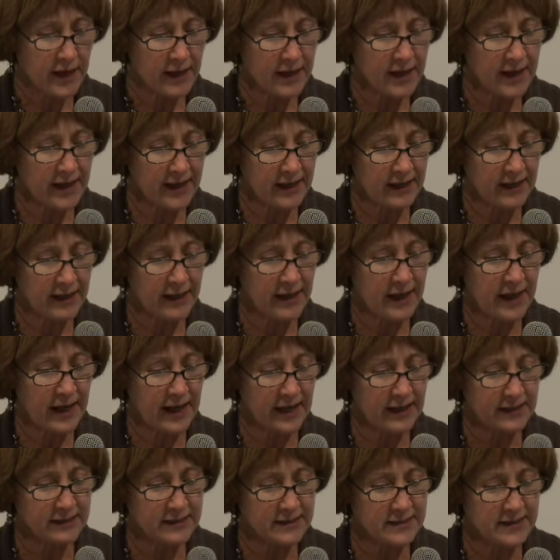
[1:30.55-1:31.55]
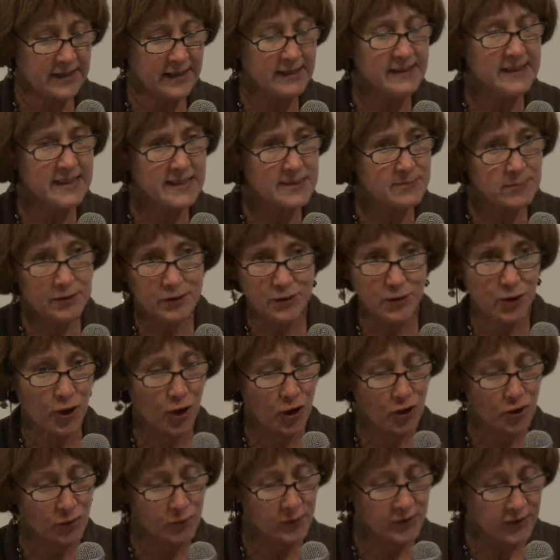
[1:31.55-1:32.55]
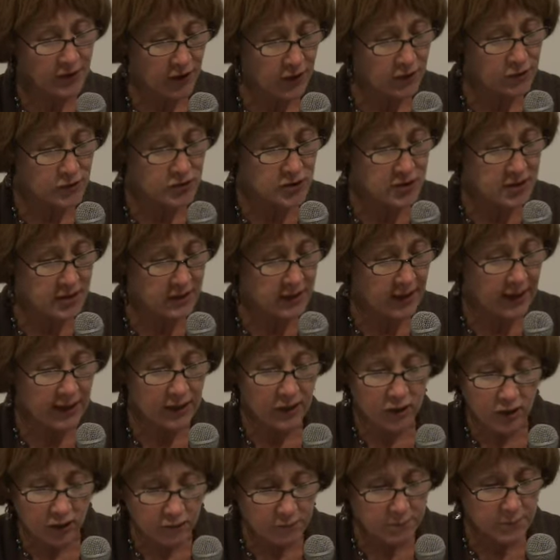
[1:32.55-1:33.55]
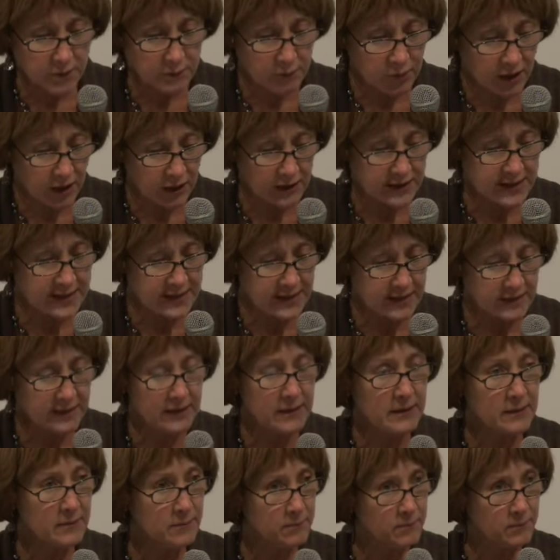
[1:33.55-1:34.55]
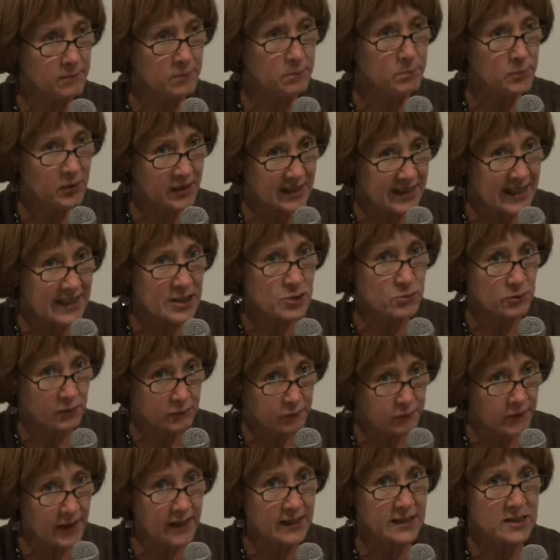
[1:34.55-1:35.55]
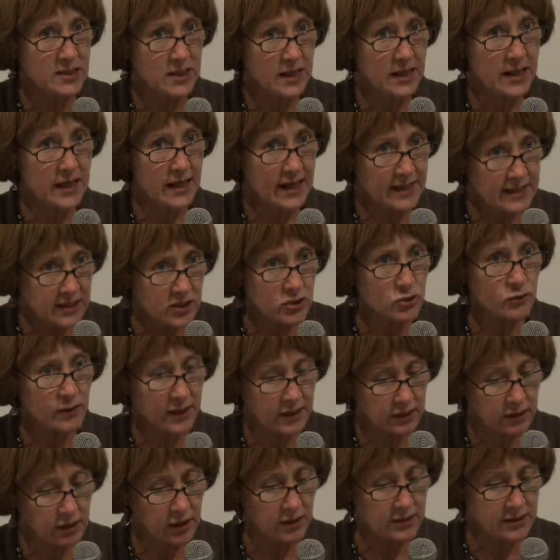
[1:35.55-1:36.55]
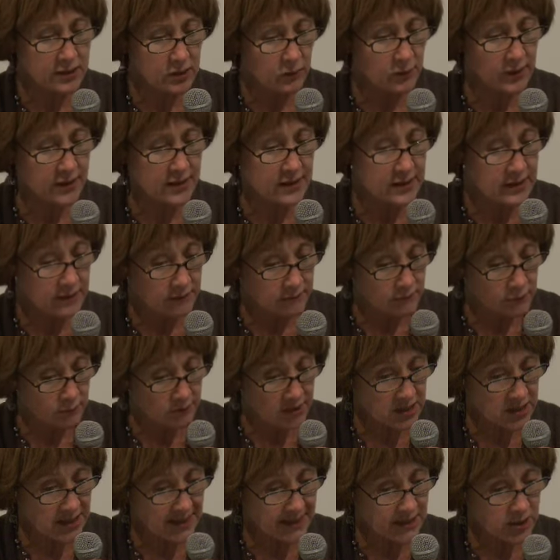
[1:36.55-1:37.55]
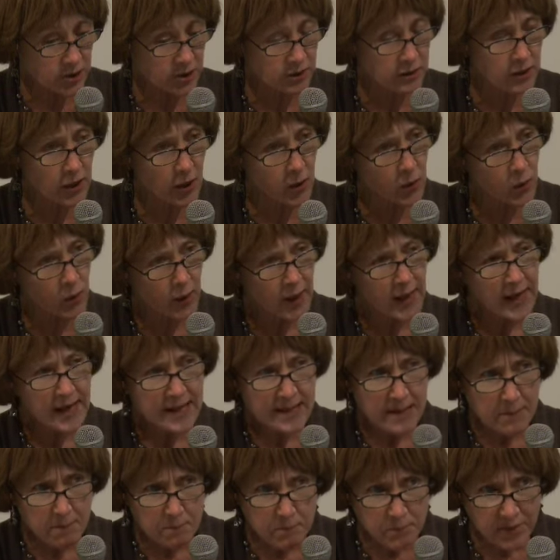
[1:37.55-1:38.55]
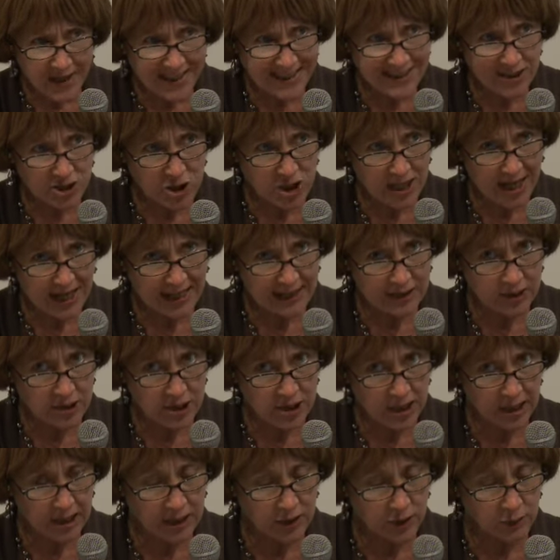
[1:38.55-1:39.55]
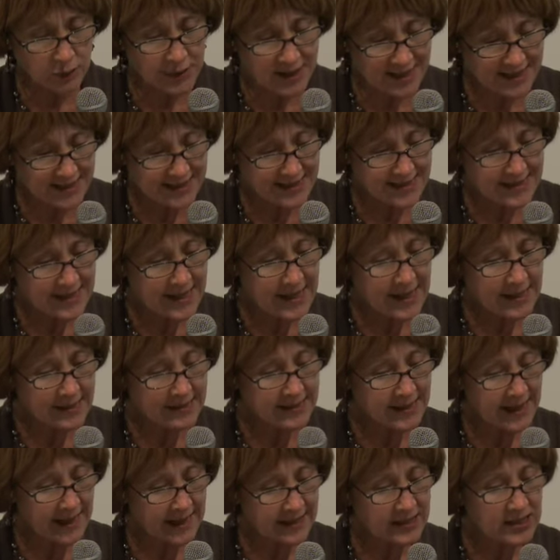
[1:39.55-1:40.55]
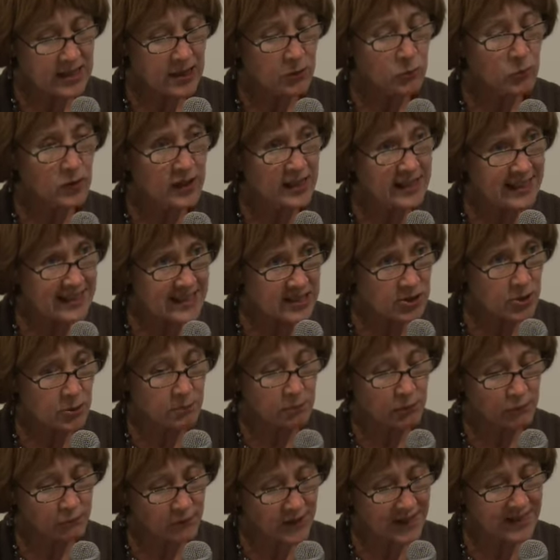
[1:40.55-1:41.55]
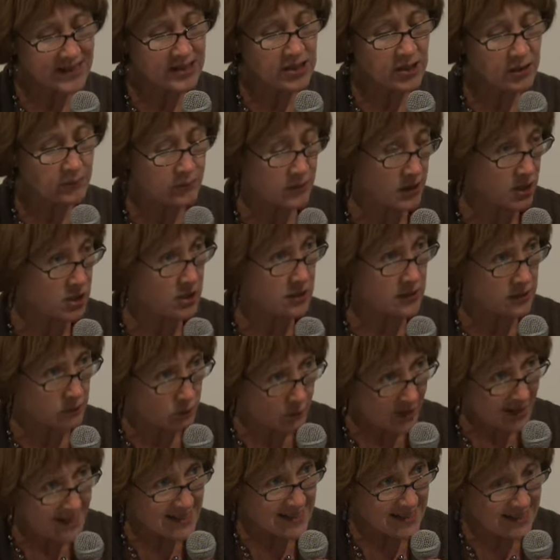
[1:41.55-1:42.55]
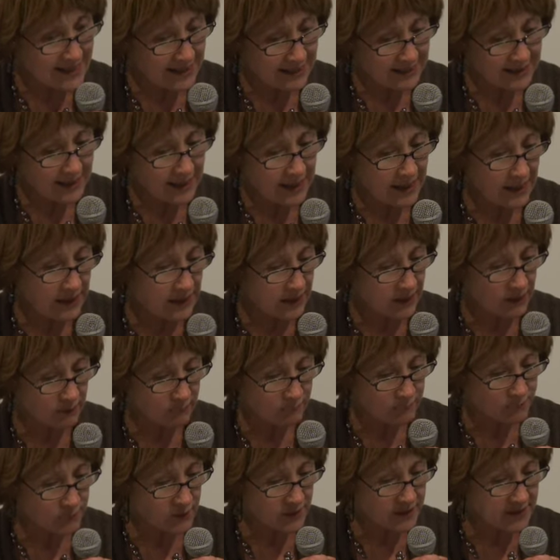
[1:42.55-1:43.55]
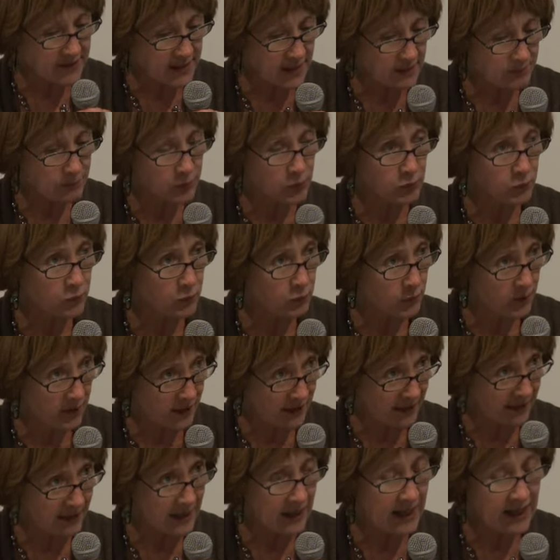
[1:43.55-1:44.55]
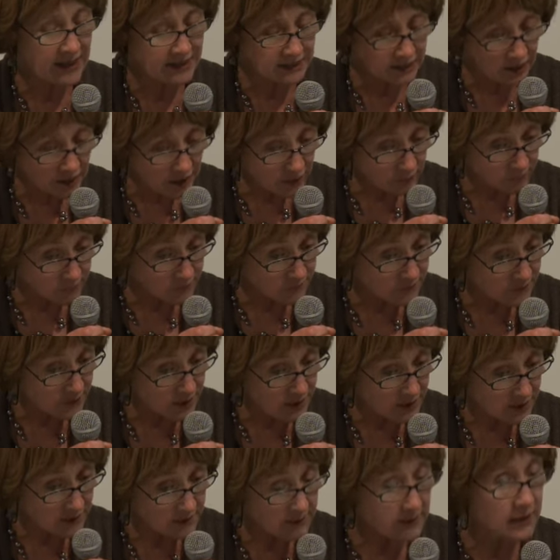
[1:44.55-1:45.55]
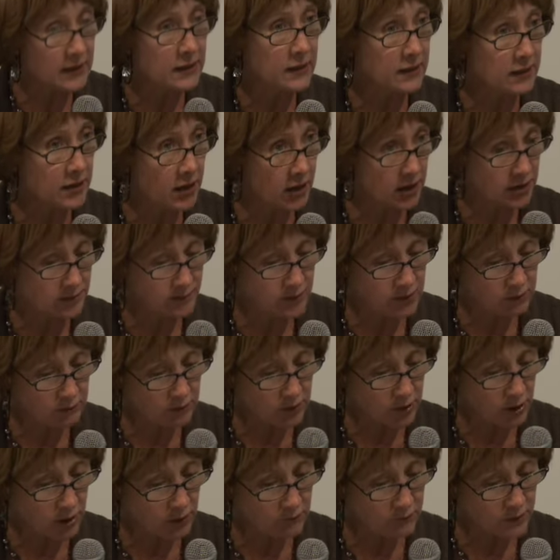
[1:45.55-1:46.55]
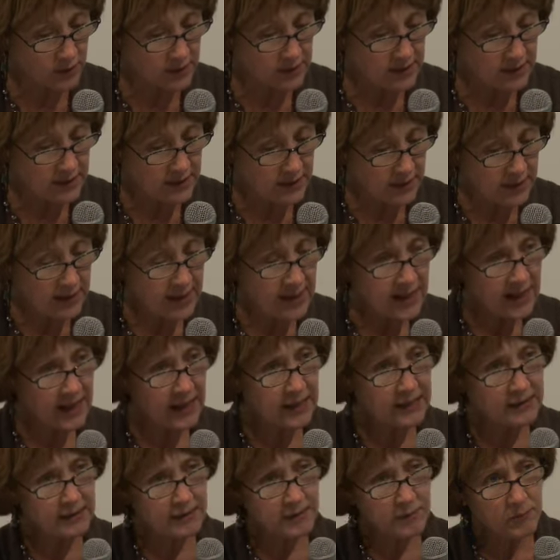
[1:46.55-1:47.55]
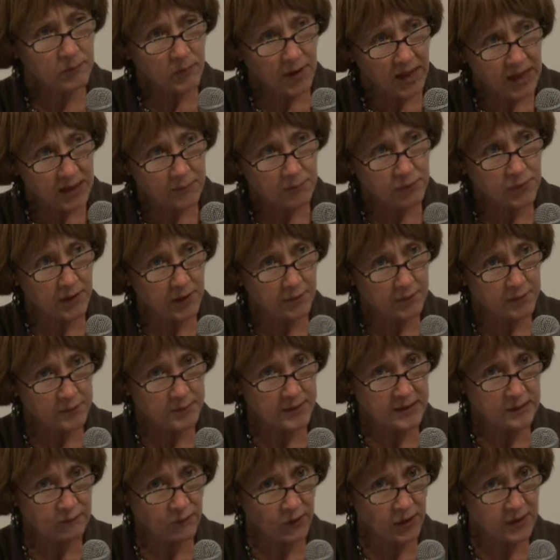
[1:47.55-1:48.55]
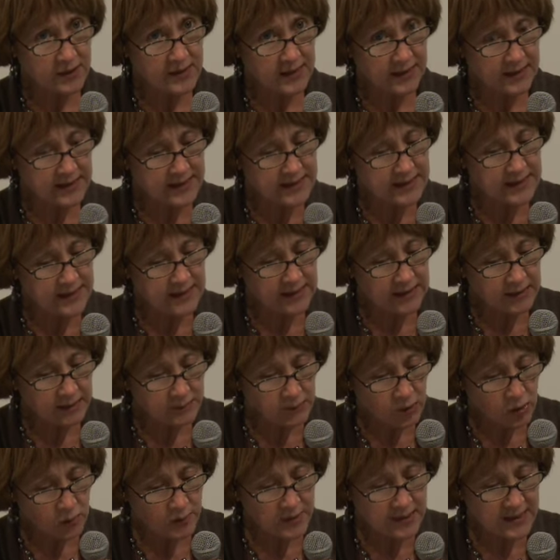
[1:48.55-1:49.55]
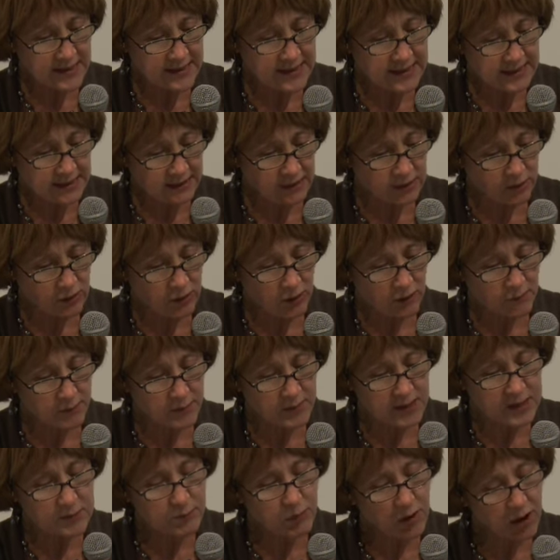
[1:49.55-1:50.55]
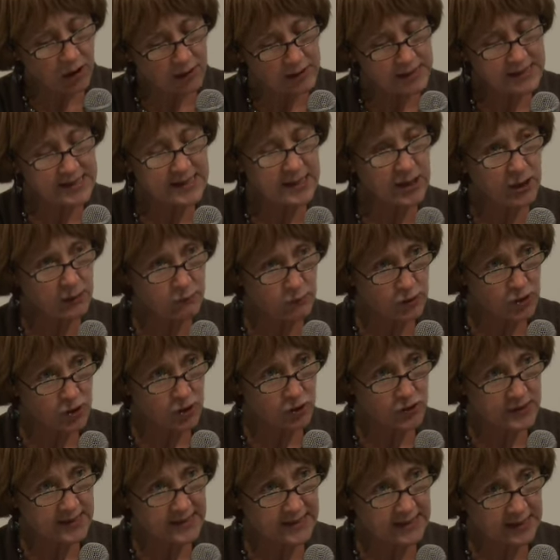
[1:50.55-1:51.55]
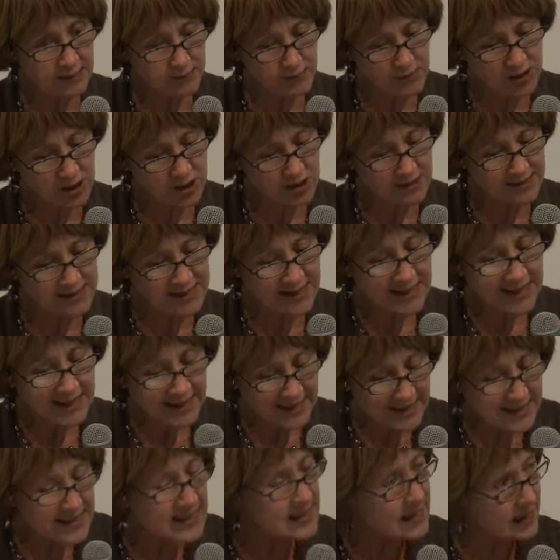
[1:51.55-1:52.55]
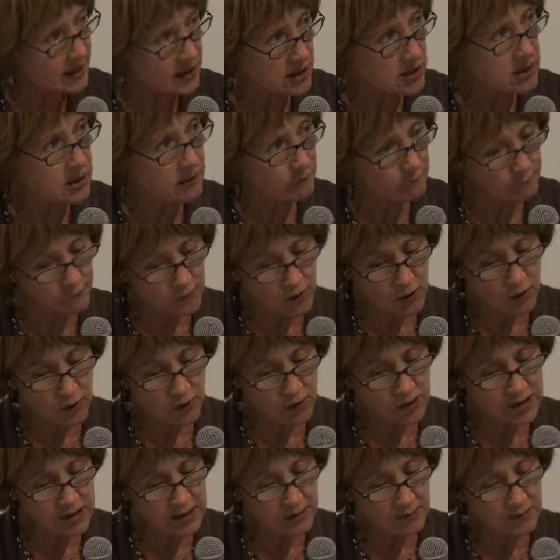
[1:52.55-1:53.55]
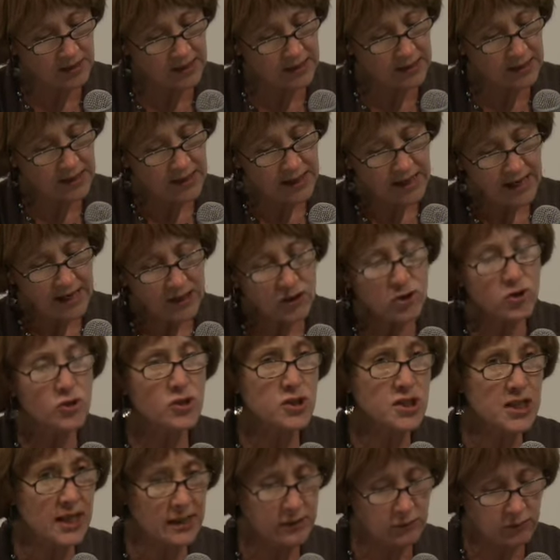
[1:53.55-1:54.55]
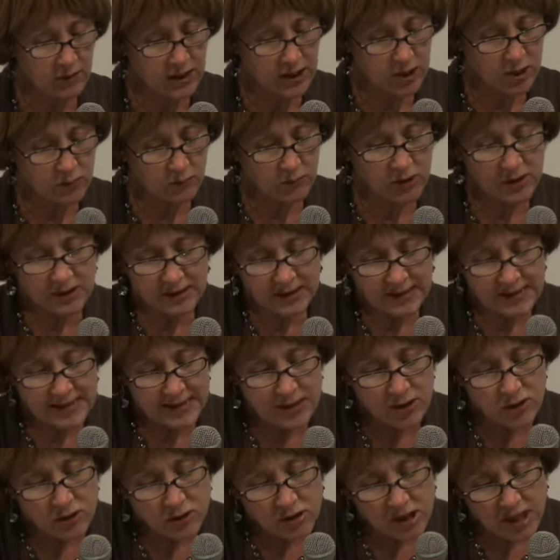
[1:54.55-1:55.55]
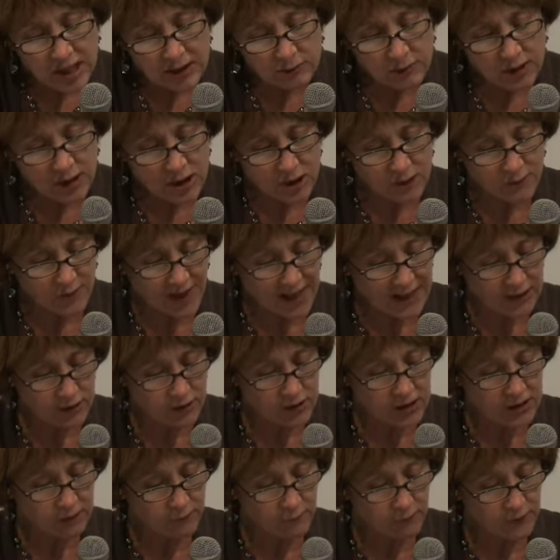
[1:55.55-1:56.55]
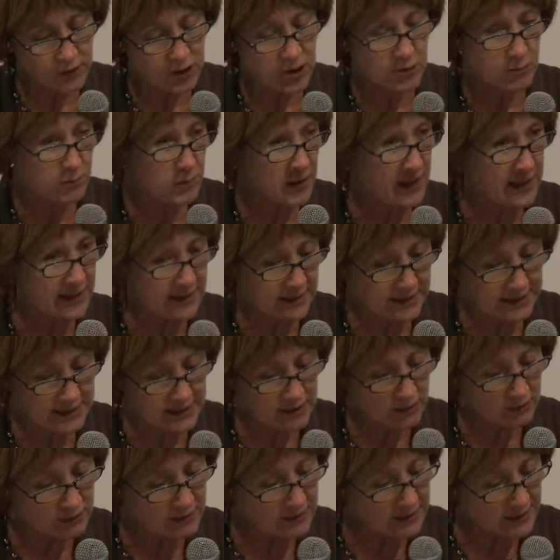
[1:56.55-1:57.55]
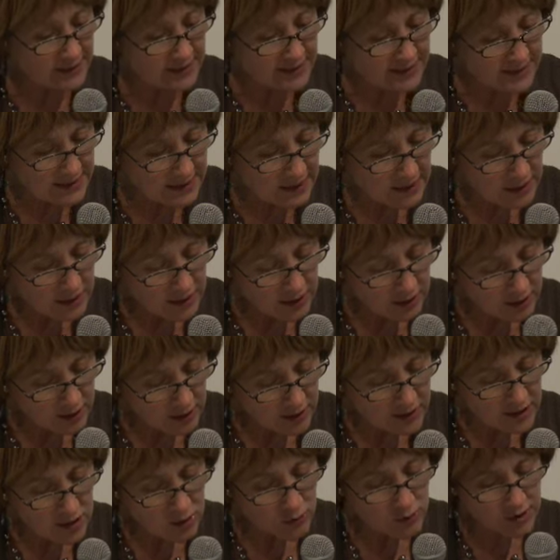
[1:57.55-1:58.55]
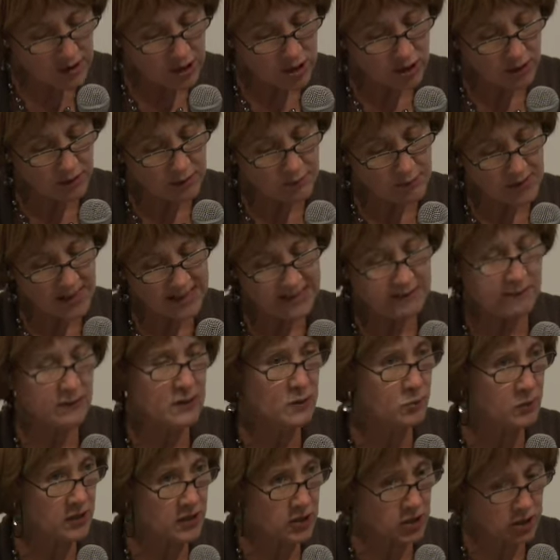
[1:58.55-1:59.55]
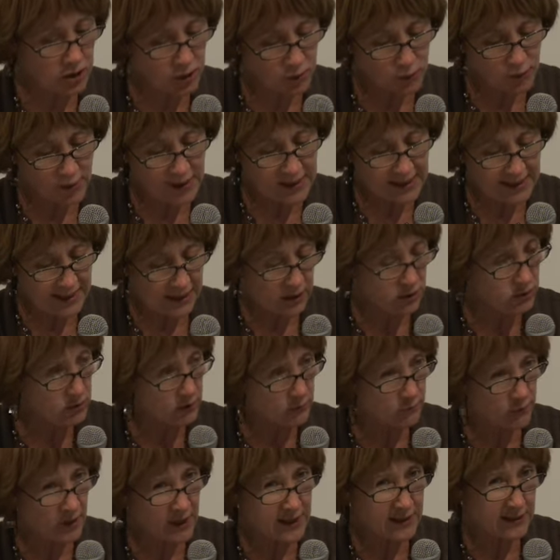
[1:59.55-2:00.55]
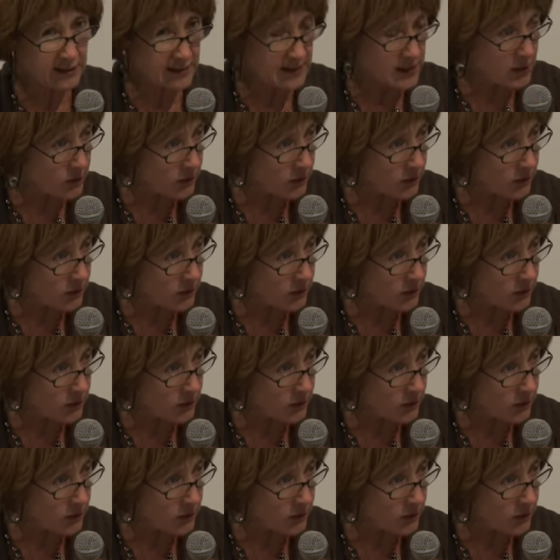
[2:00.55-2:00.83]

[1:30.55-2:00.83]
And this will occur without government policy, but in actual fact, as a direct consequence of the recession. Now, the big challenge here is that we need to prevent emissions rising again if, for example, when and if the economy recovers. And my problem, as far as I can see at the moment, is that the government's policy on reducing emissions is actually flawed. I mean, a new generation, one of the things is a new generation of energy efficient buildings. Another thing is a concentration on a massive switch to electric vehicles.